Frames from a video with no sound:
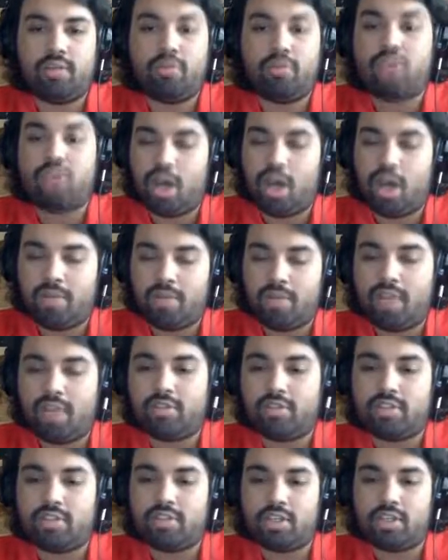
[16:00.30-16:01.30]
most common
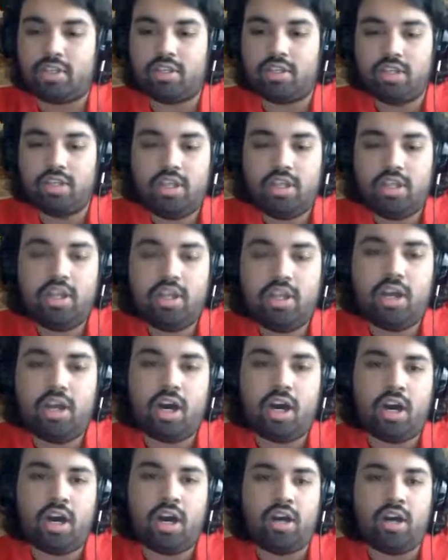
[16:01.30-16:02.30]
FRC
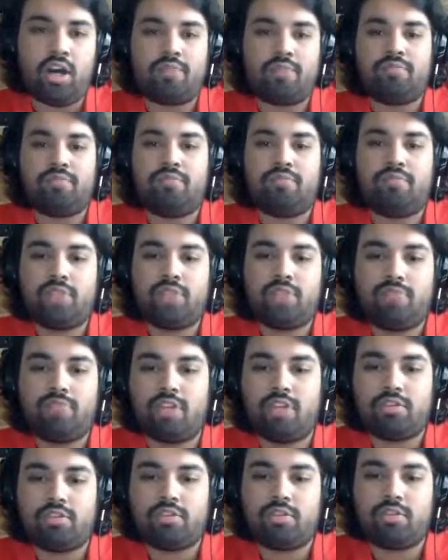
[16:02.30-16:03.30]

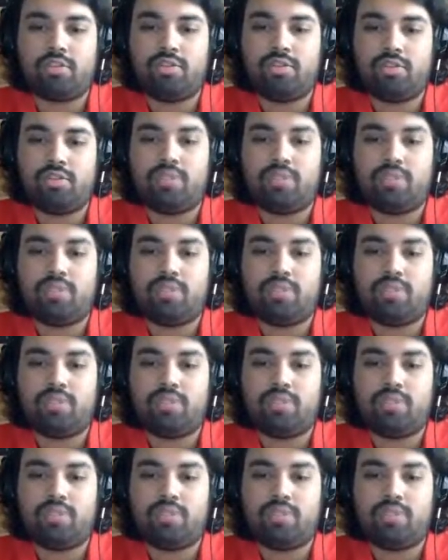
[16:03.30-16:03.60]
compressor